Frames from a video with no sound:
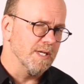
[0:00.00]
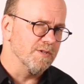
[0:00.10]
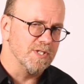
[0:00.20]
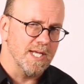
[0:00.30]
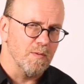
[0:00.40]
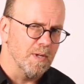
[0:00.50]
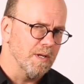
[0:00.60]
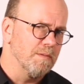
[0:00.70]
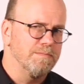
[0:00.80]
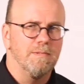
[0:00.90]
understand what
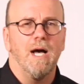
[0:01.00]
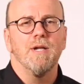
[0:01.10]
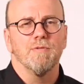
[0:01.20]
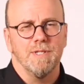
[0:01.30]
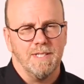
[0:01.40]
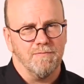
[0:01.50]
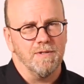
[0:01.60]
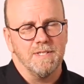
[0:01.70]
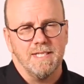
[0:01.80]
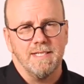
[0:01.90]
a hundred
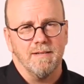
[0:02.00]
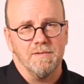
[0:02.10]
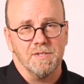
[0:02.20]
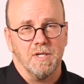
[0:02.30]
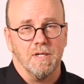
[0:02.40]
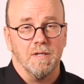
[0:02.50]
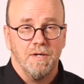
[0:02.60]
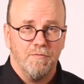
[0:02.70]
different details are